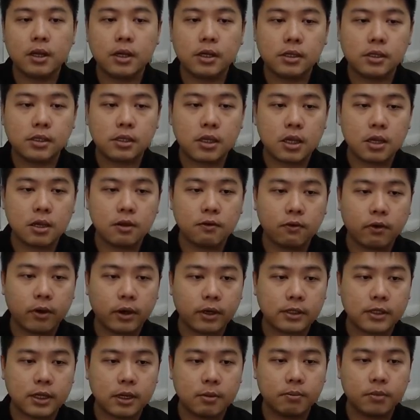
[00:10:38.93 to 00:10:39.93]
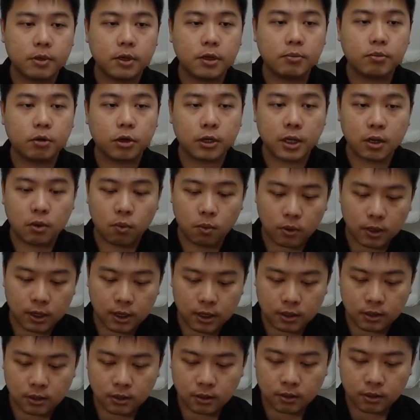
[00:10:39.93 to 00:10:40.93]
Say, for example, product
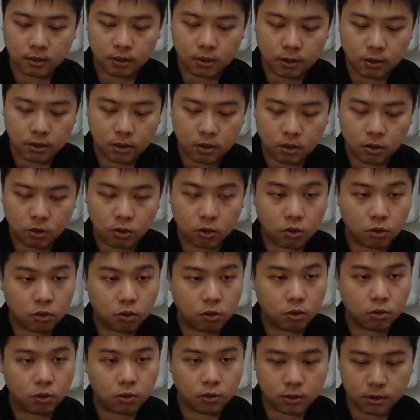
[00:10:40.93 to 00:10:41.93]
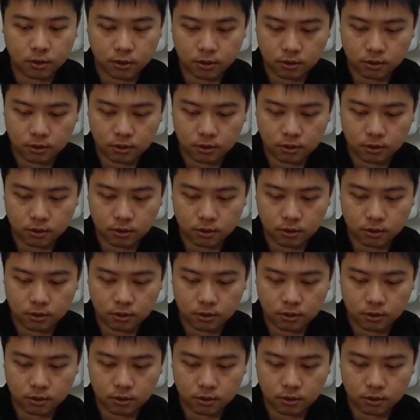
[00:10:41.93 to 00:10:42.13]
one code.